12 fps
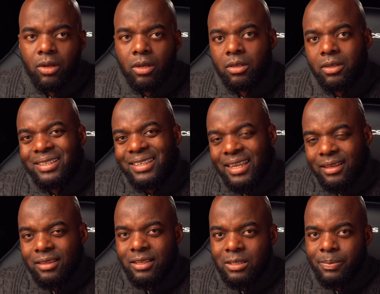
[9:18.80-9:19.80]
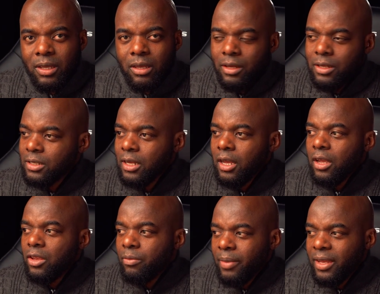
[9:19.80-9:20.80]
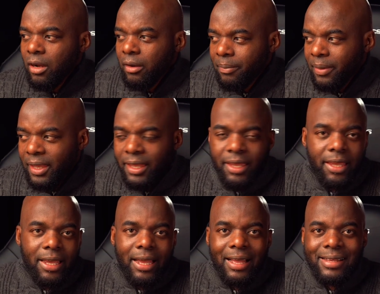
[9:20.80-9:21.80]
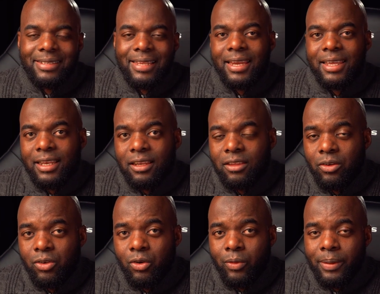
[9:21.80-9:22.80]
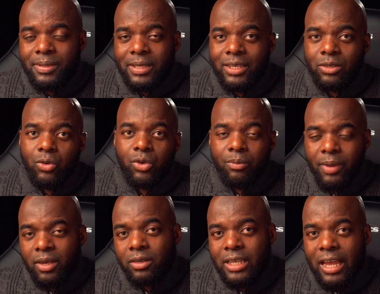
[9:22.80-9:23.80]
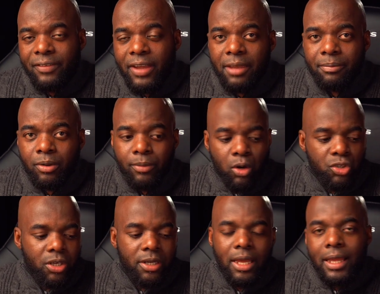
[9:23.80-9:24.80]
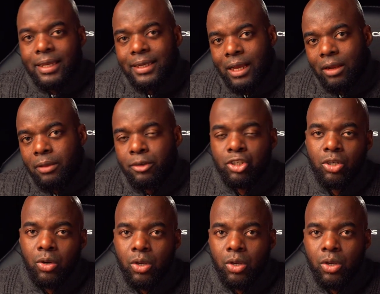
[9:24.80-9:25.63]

not going to need this because you may not be uh, selling anything on your website or you may not have a promotion. Now let me show